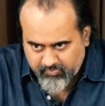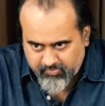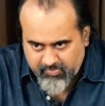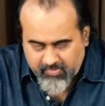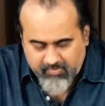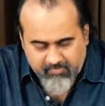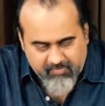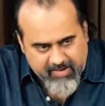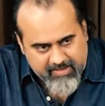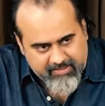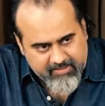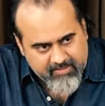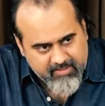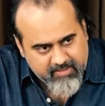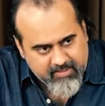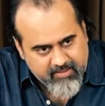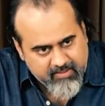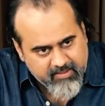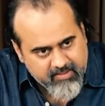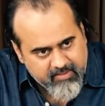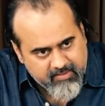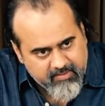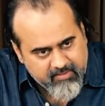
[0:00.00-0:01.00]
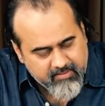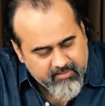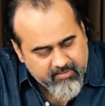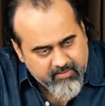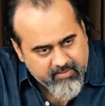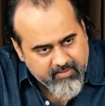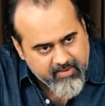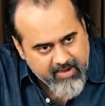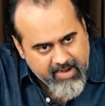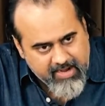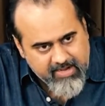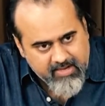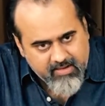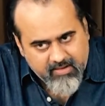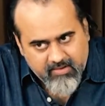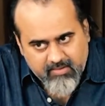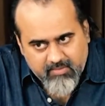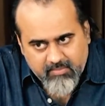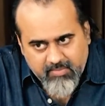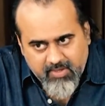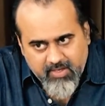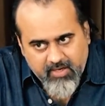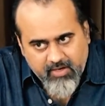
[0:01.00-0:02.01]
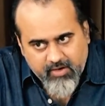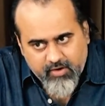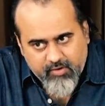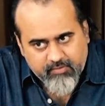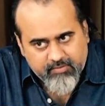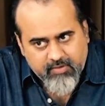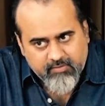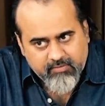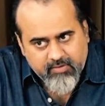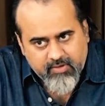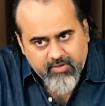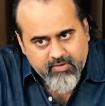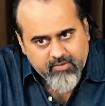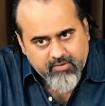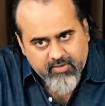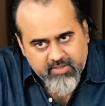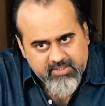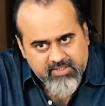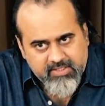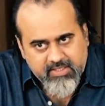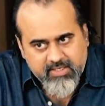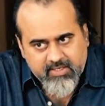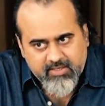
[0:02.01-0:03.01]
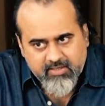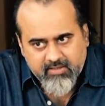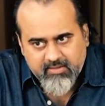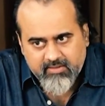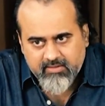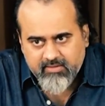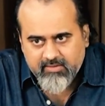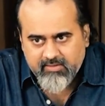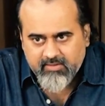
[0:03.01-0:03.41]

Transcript: In fact, the right meaning of the word original